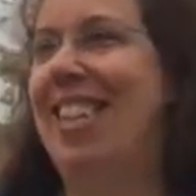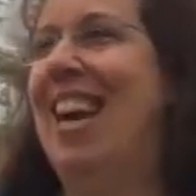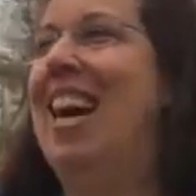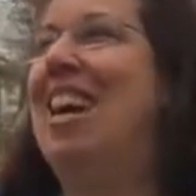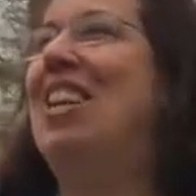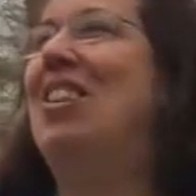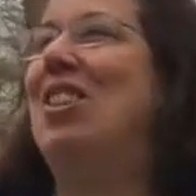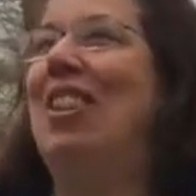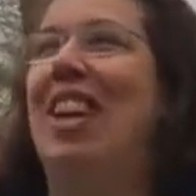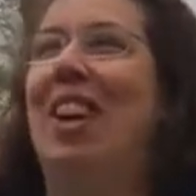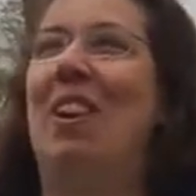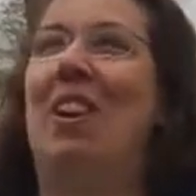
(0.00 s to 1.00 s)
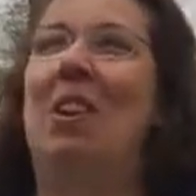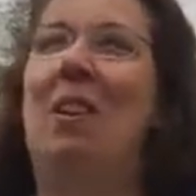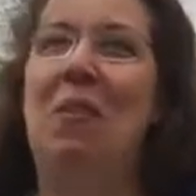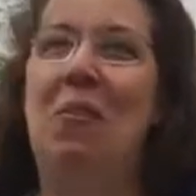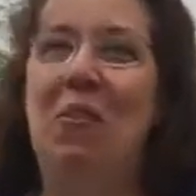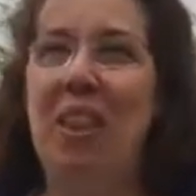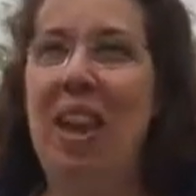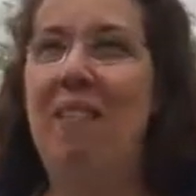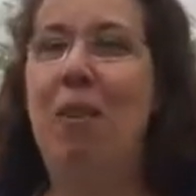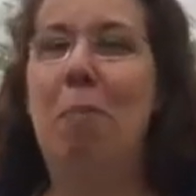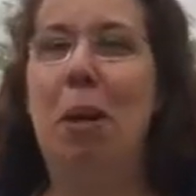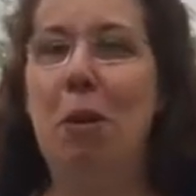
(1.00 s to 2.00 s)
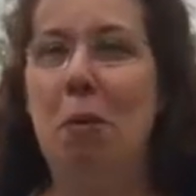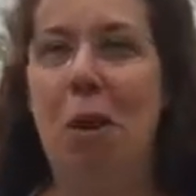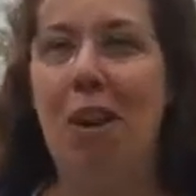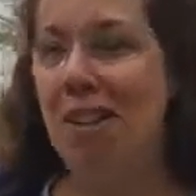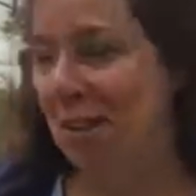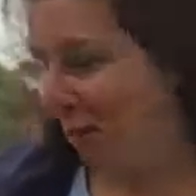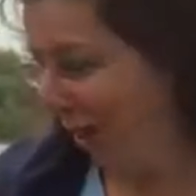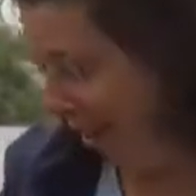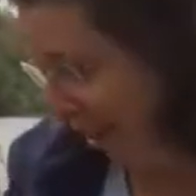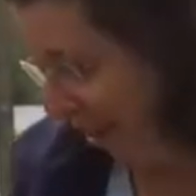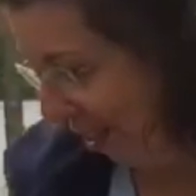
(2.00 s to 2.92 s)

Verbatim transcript: now they're like everybody wants one so